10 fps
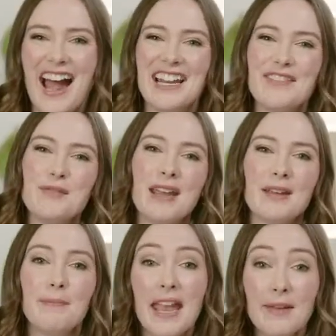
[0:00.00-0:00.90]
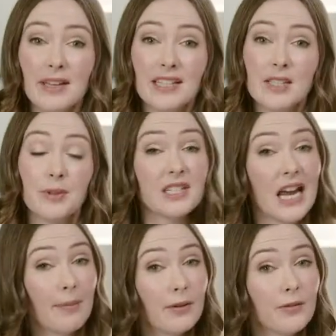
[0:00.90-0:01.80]
and even make payments with the
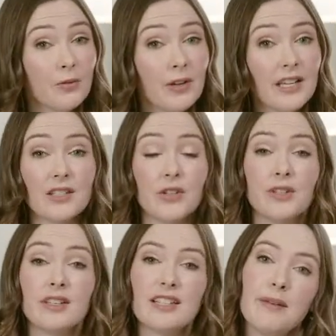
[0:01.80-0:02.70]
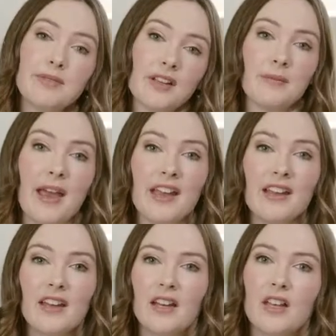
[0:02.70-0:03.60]
tap of your wrist using Samsung Pay.
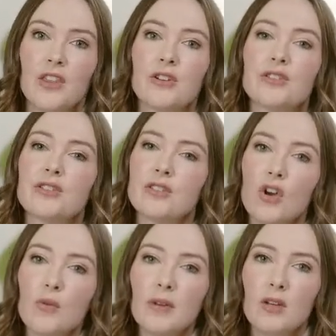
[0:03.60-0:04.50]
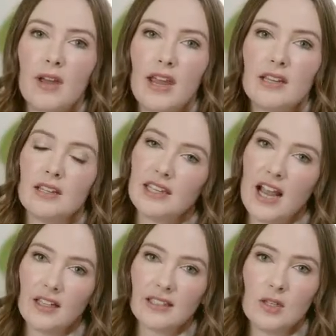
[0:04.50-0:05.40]
There's so many ways that the
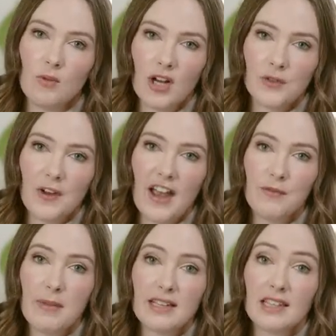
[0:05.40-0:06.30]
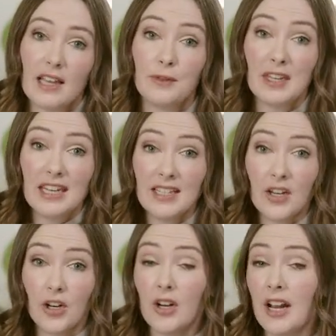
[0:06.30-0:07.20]
Galaxy Watch 5 makes life
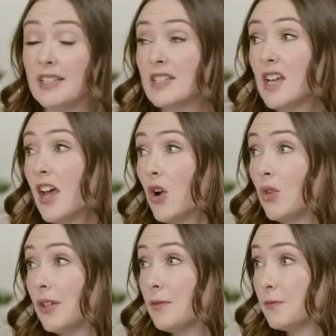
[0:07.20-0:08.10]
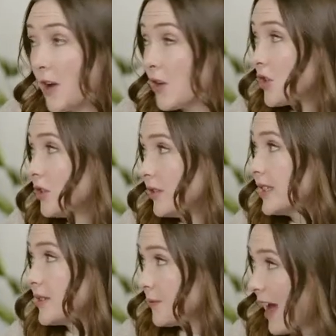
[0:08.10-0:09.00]
easier, and it's not only functional,
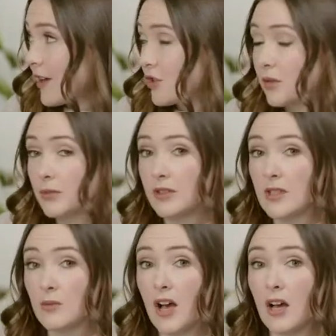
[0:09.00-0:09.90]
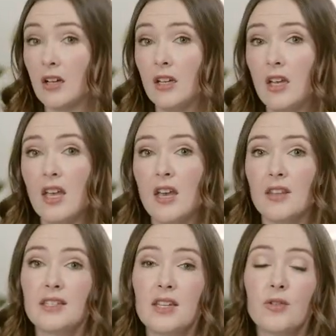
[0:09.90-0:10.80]
it's fashionable as True. well.
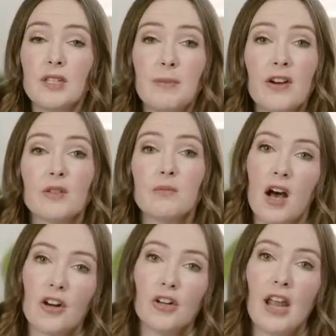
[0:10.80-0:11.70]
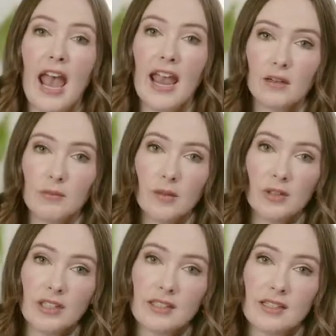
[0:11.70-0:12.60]
The series pairs modern and minimalist